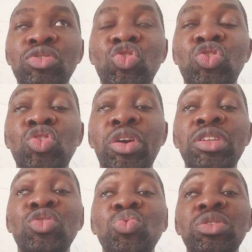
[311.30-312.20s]
join
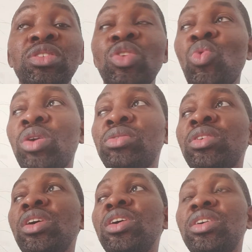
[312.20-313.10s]
it with the
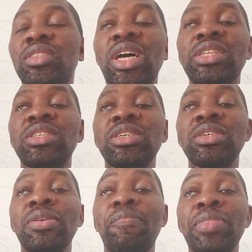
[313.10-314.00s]
one that
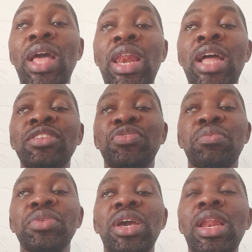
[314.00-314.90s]
they learned
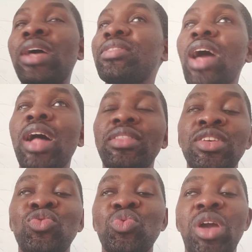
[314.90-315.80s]
from the class, and
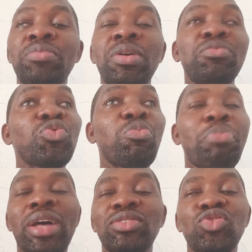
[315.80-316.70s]
this will help them to
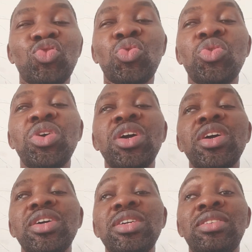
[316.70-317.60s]
pass. So
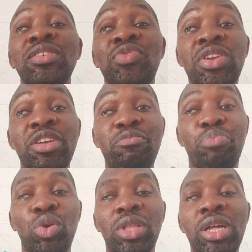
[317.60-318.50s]
it is very
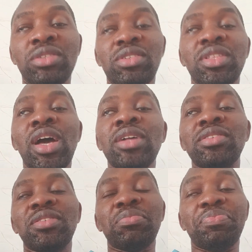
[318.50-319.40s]
important
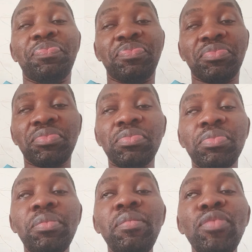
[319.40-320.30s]
that
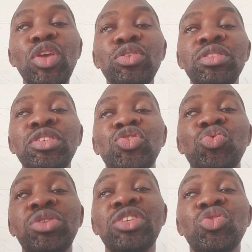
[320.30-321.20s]
the
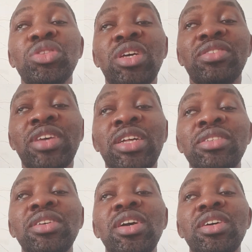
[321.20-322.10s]
student
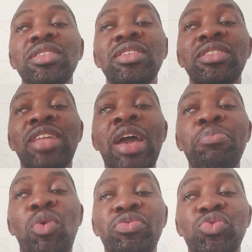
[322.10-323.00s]
understand the
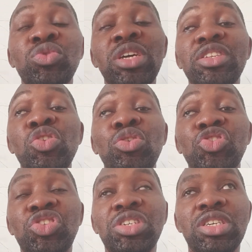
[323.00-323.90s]
type of student he or
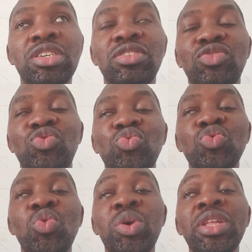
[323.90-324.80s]
she is, to
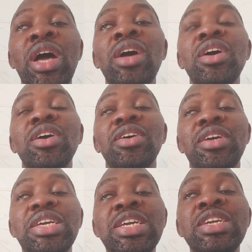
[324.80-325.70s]
know whether
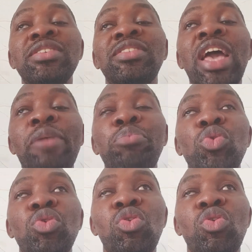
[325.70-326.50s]
he is able,